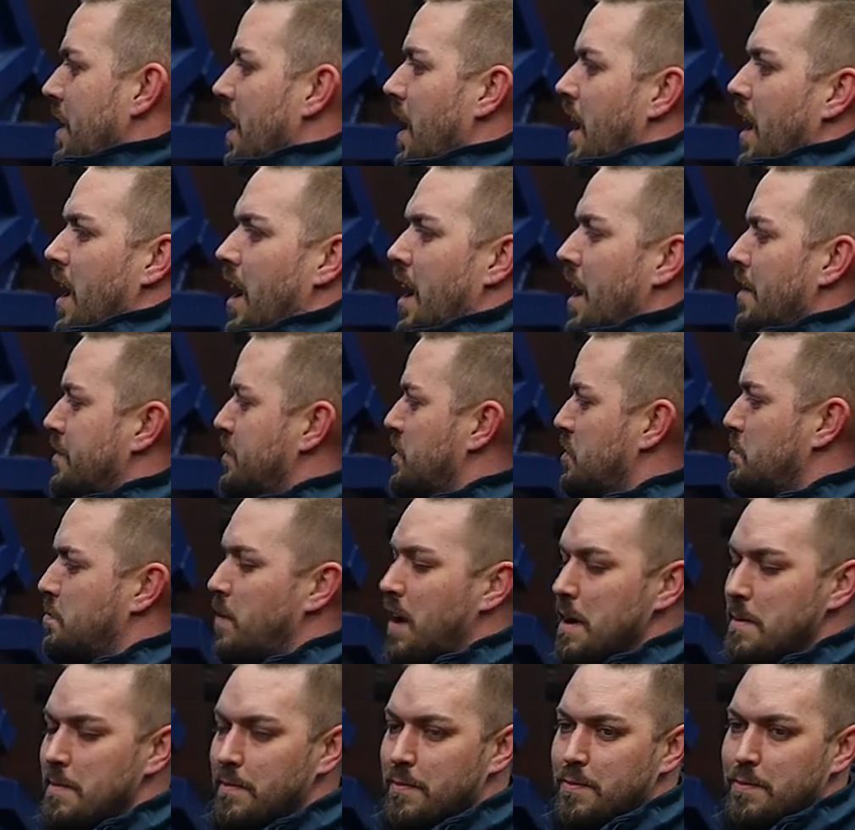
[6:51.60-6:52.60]
Oh, I've just
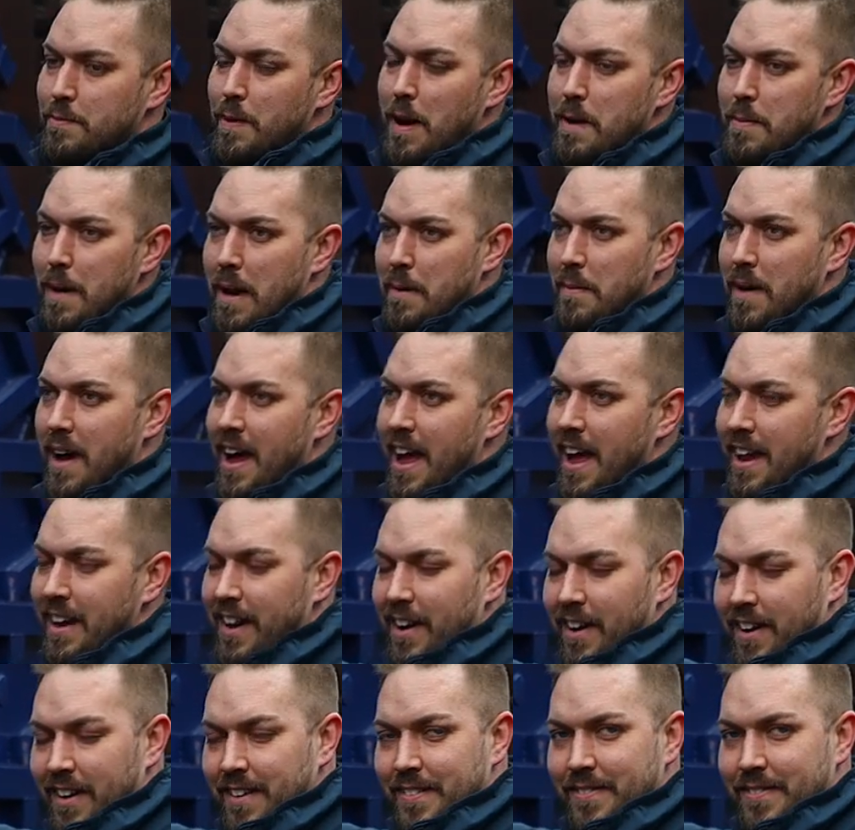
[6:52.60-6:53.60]
spray, spray paint my hand, did